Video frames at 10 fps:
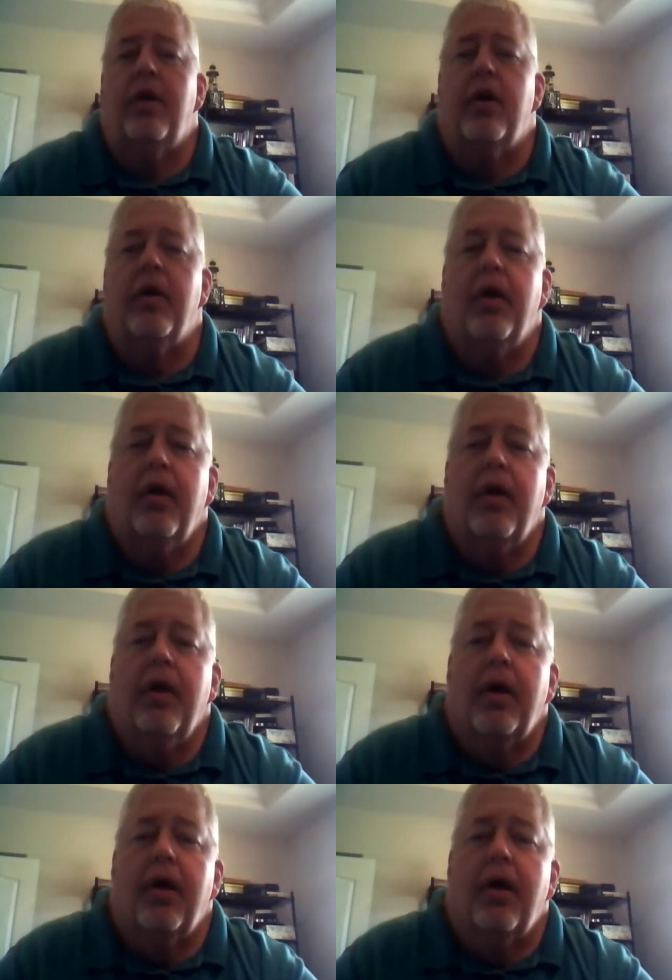the
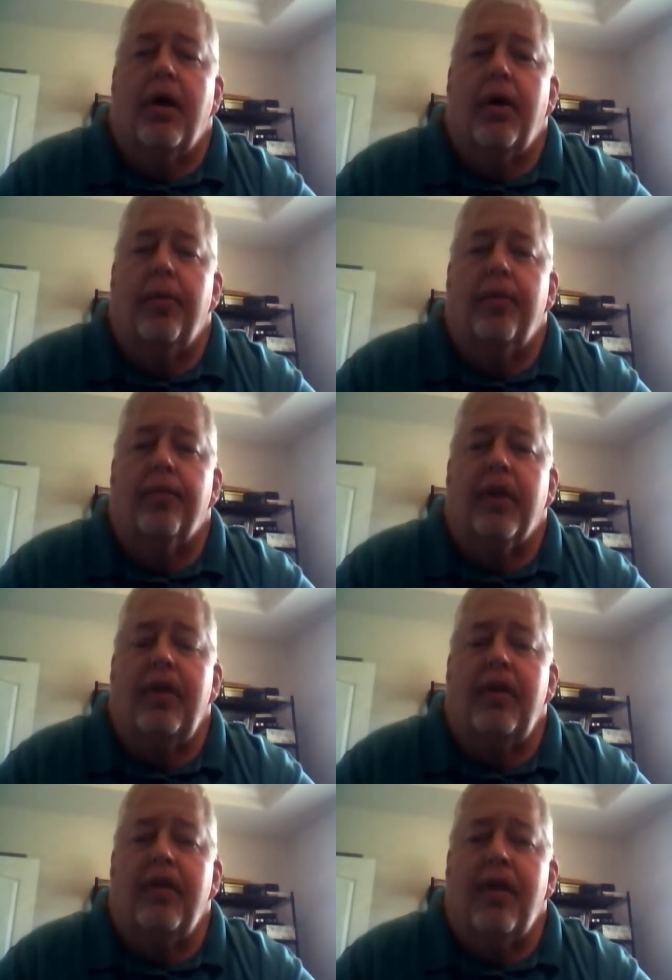um, in the